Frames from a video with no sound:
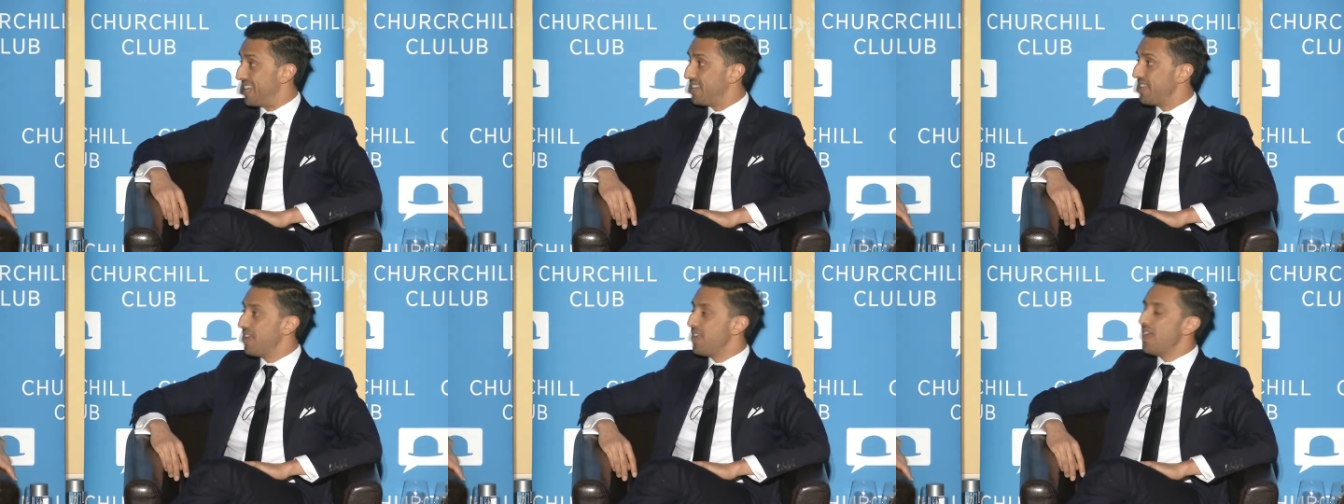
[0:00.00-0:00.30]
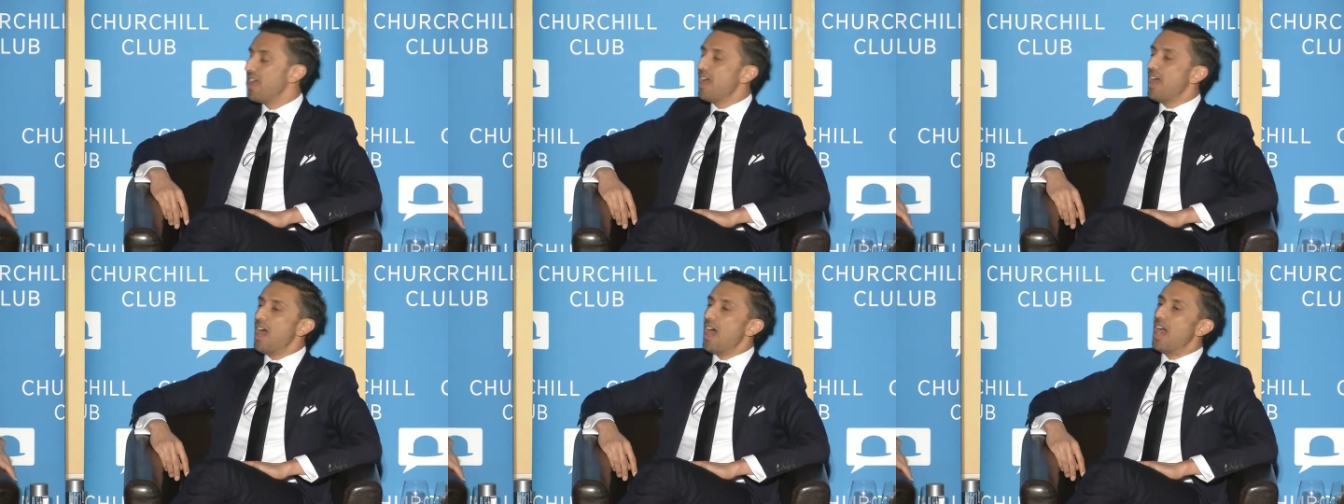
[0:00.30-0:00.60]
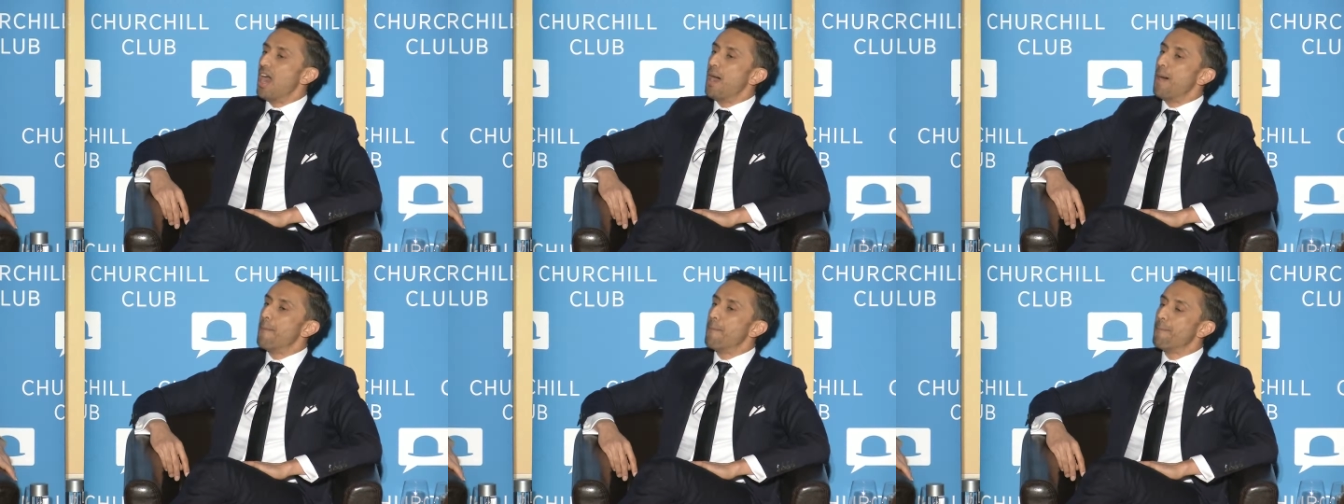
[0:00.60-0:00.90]
Mm-hmm.
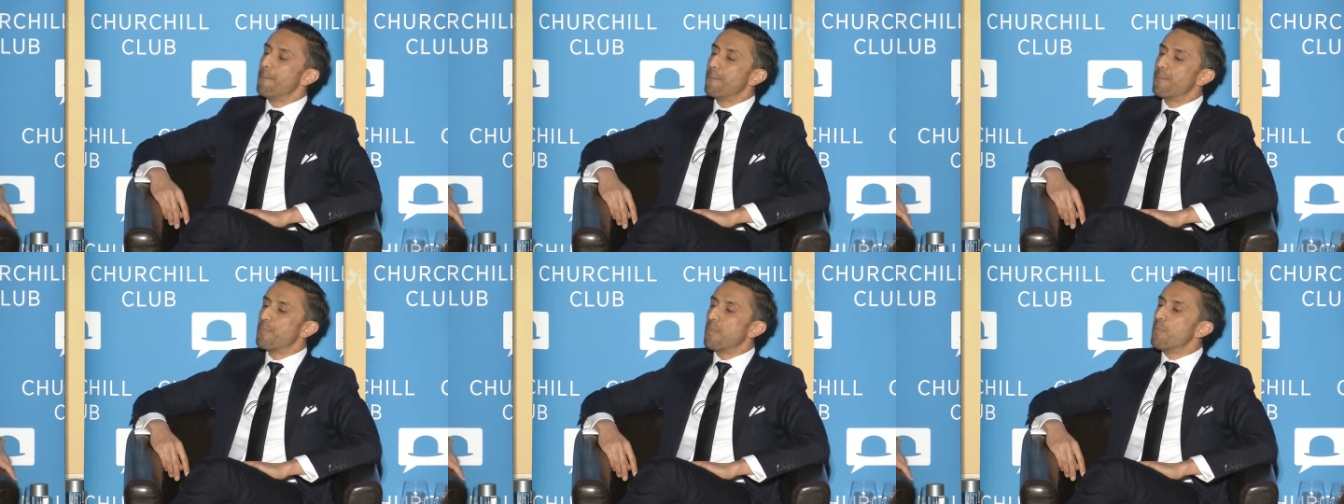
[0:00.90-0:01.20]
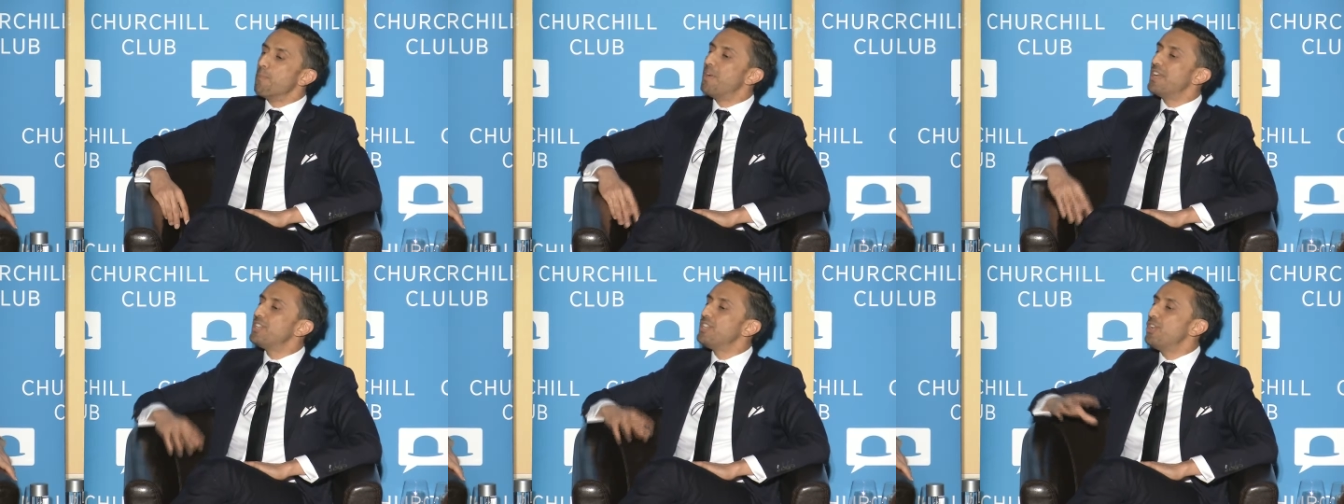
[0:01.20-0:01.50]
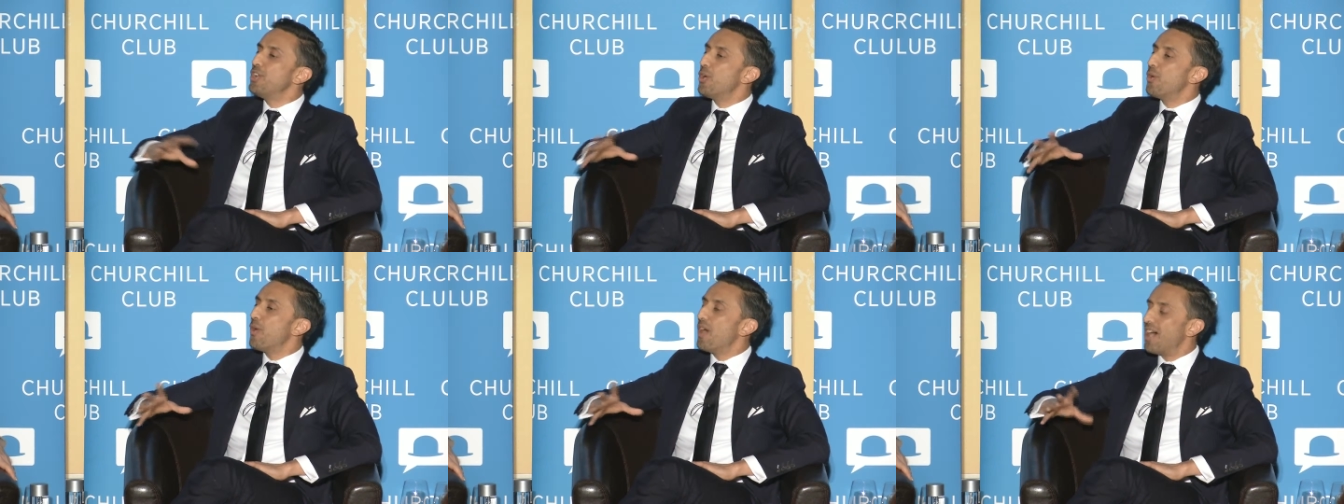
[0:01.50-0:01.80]
Um, but you
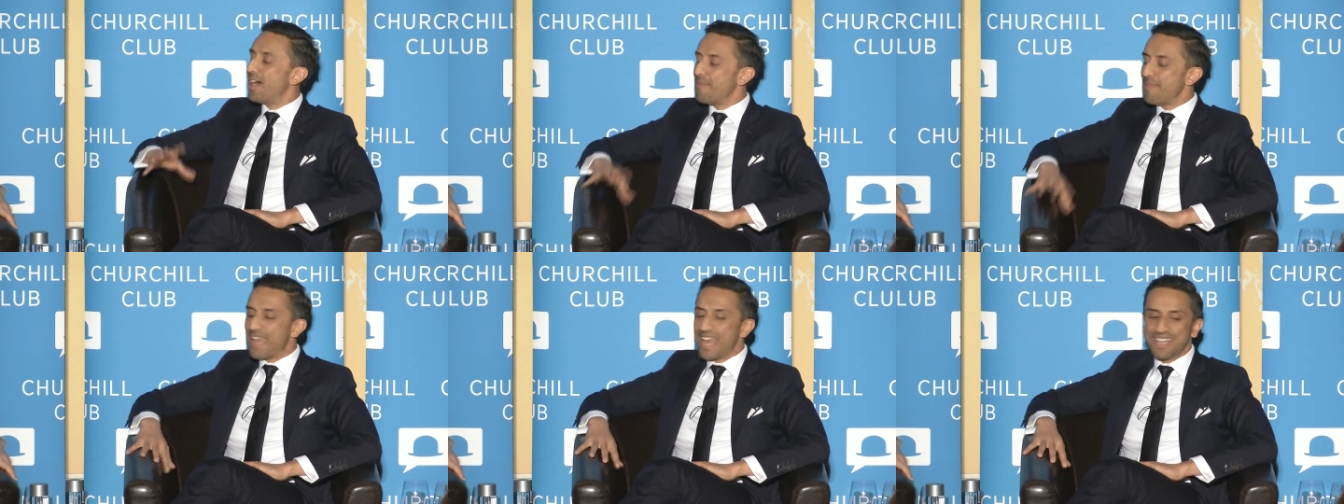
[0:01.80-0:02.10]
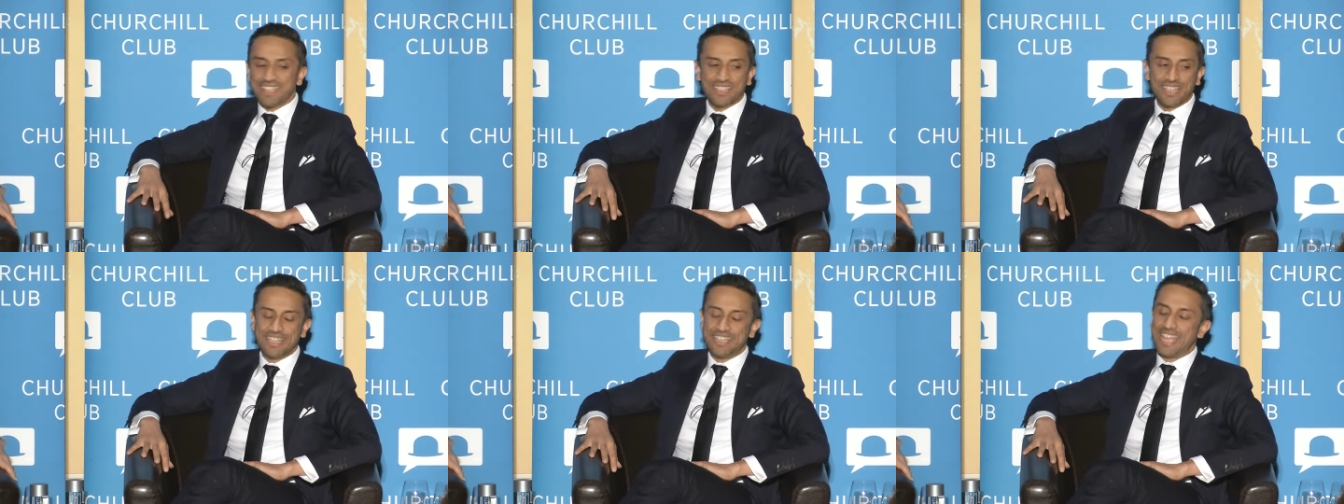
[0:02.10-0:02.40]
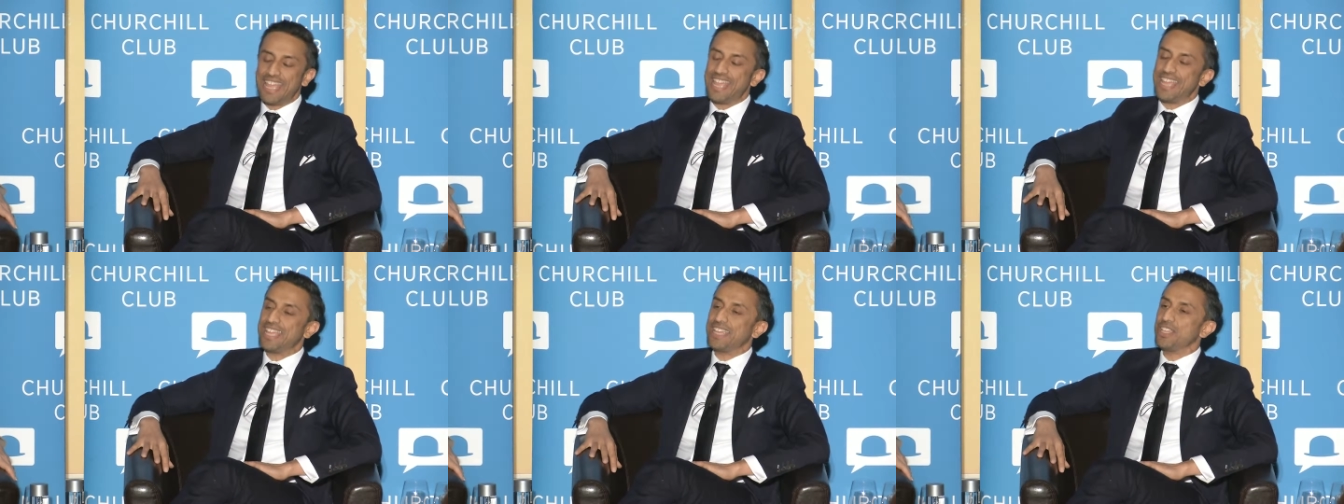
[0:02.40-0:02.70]
know, uh, end of the
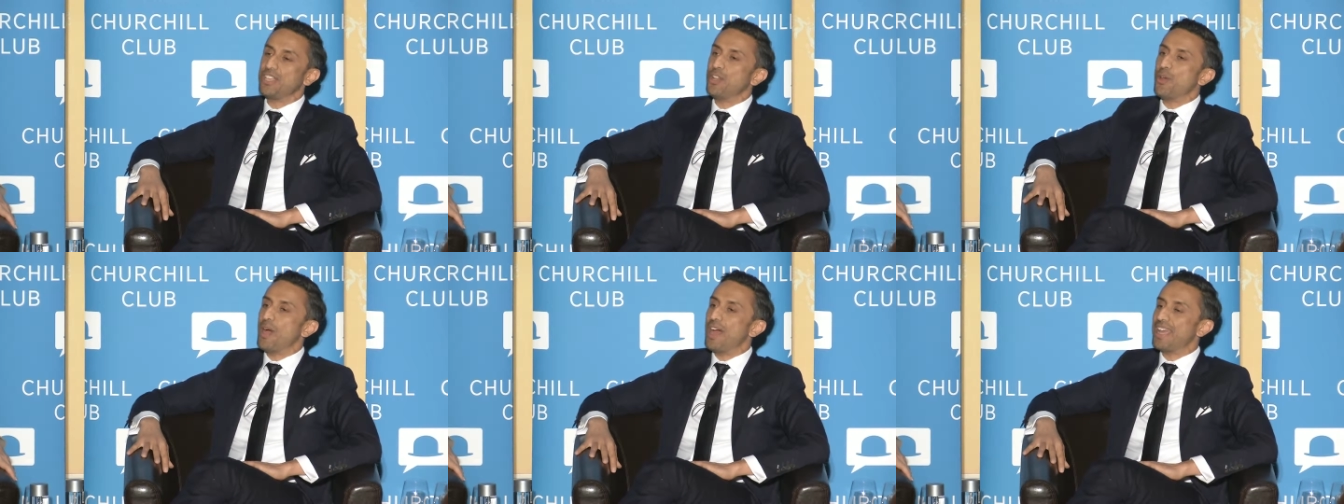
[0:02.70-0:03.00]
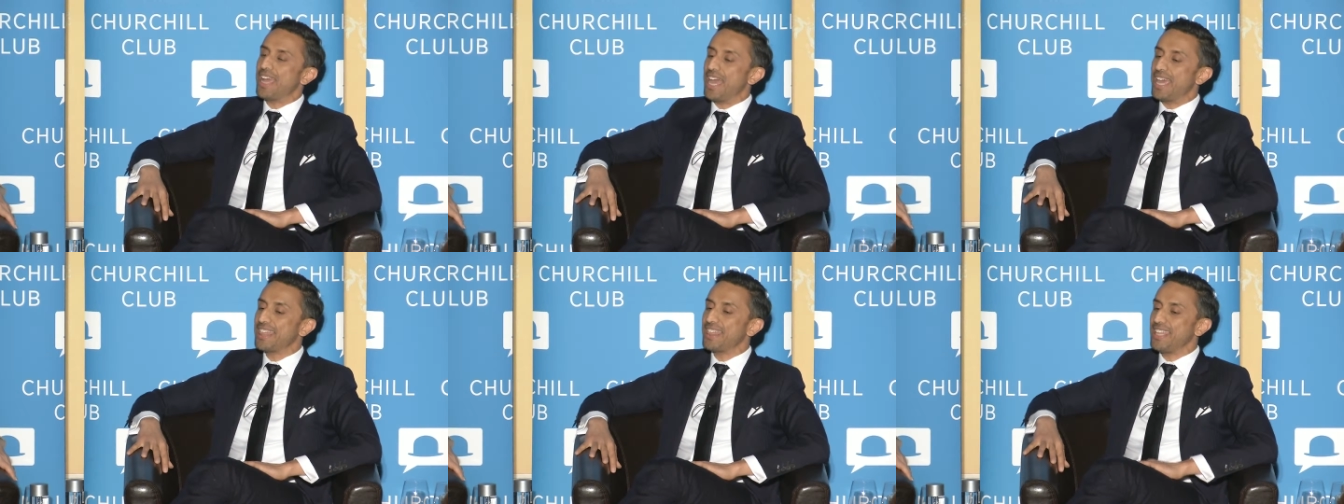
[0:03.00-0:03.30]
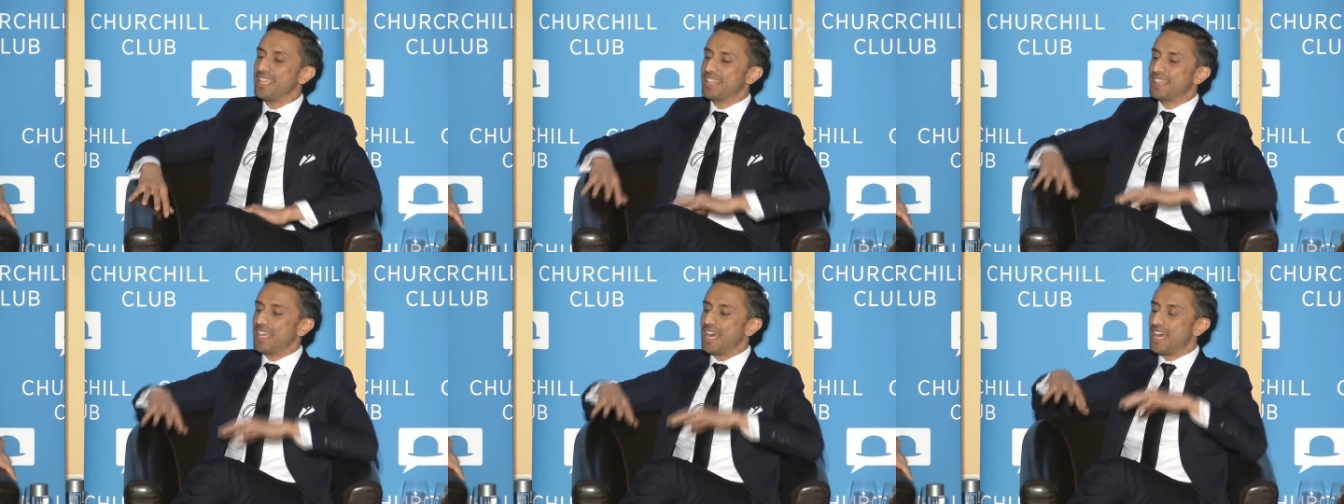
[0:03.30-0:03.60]
day, you know, I, I
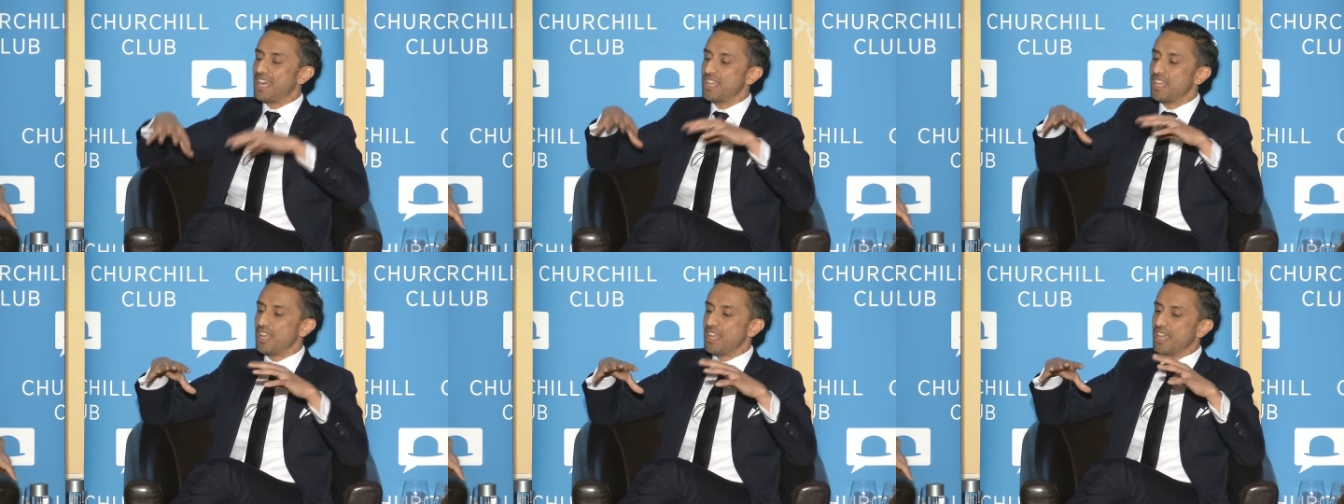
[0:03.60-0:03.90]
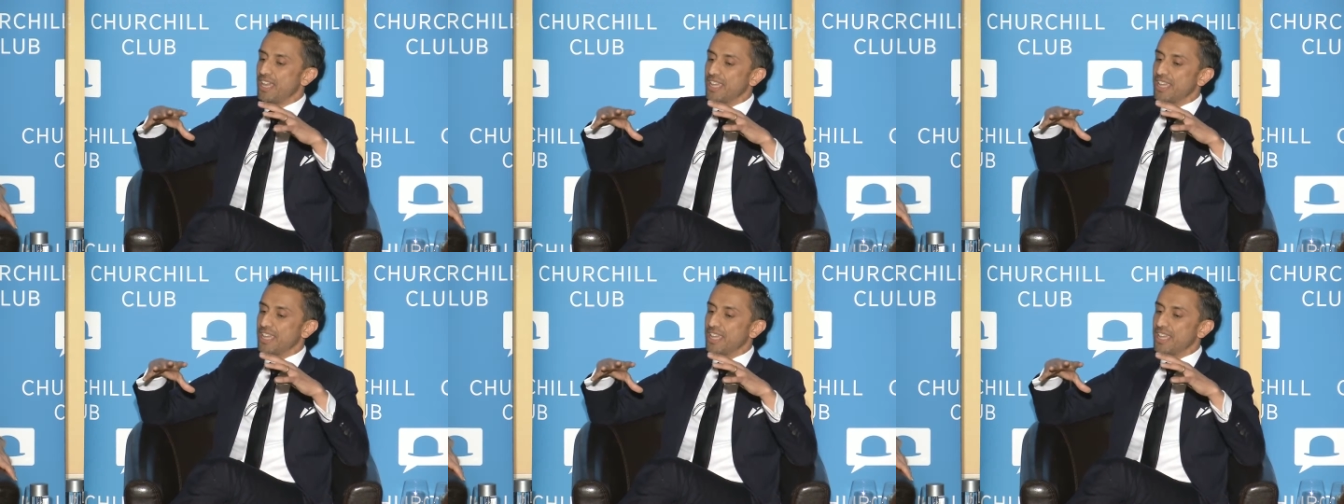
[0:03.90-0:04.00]
think that